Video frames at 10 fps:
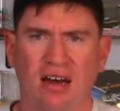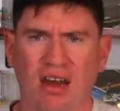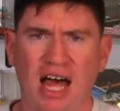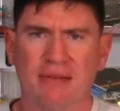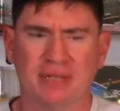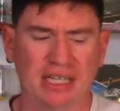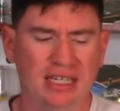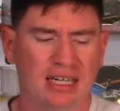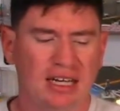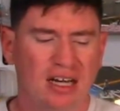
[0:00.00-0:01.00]

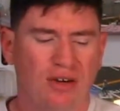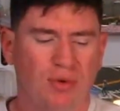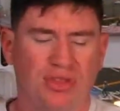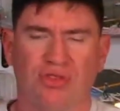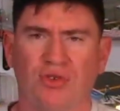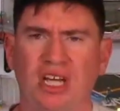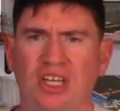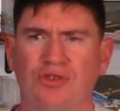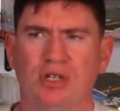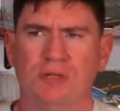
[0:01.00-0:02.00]
Lobby with
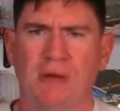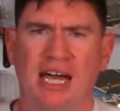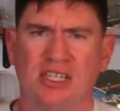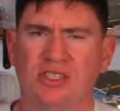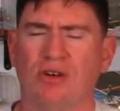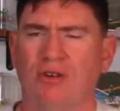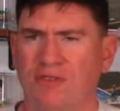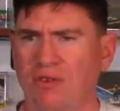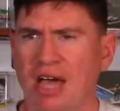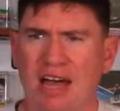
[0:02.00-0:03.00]
3 entries max. So
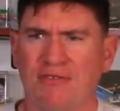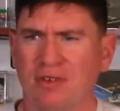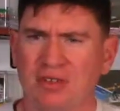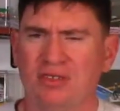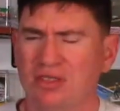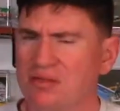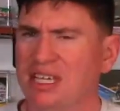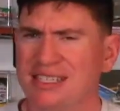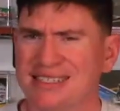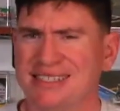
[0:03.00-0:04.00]
if you have a
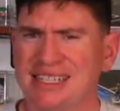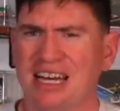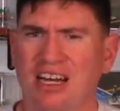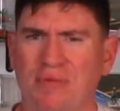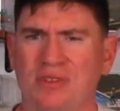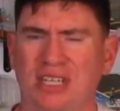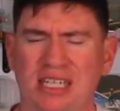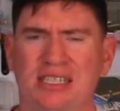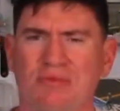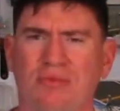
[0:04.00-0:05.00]
decent setup, a
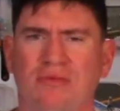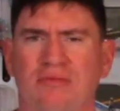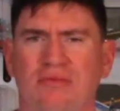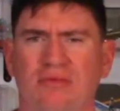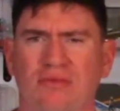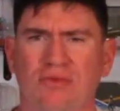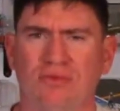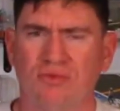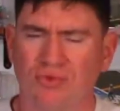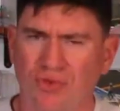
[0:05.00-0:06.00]
decent
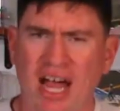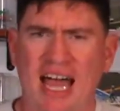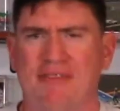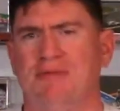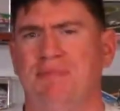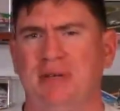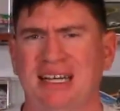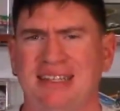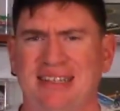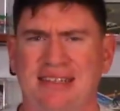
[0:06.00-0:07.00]
drafts
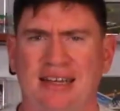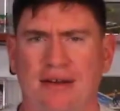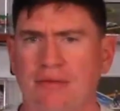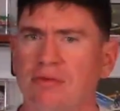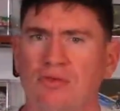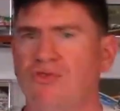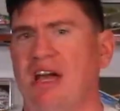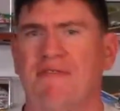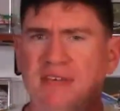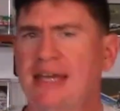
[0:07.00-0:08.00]
picked in there,
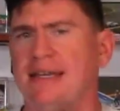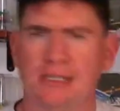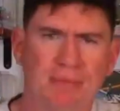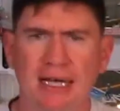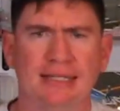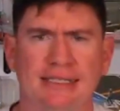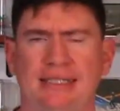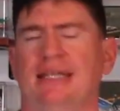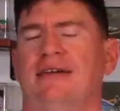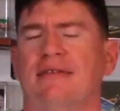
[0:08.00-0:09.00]
DraftKings
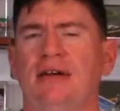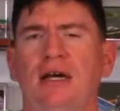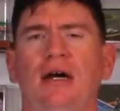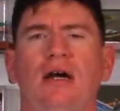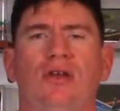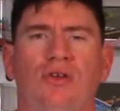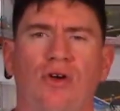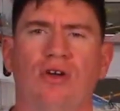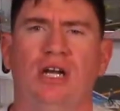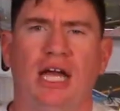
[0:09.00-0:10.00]
picks in there,
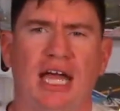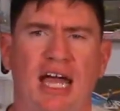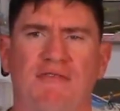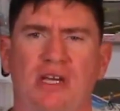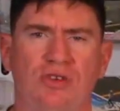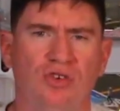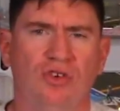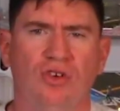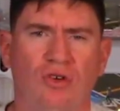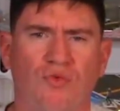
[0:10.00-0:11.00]
you're going to have a
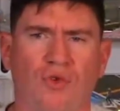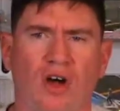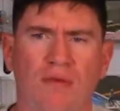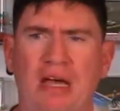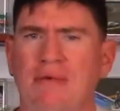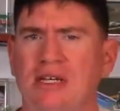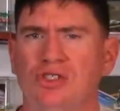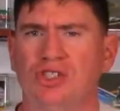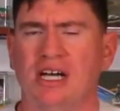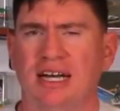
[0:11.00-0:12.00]
good run, maybe
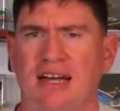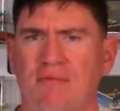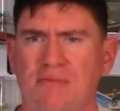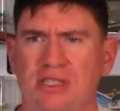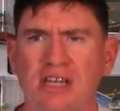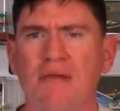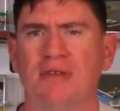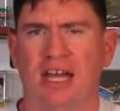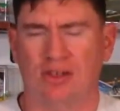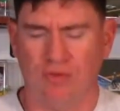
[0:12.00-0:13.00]
a shot at
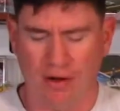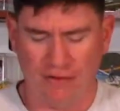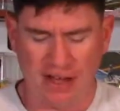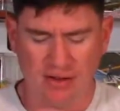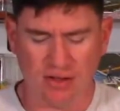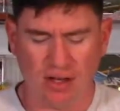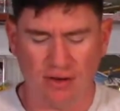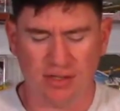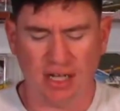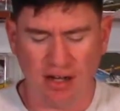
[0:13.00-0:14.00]
some of that
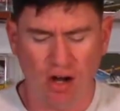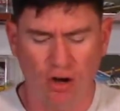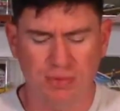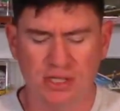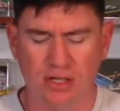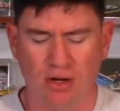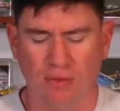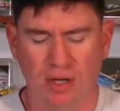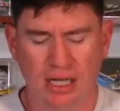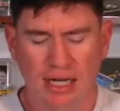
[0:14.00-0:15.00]
$12,000. I hope
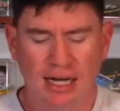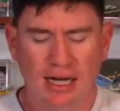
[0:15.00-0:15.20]
so.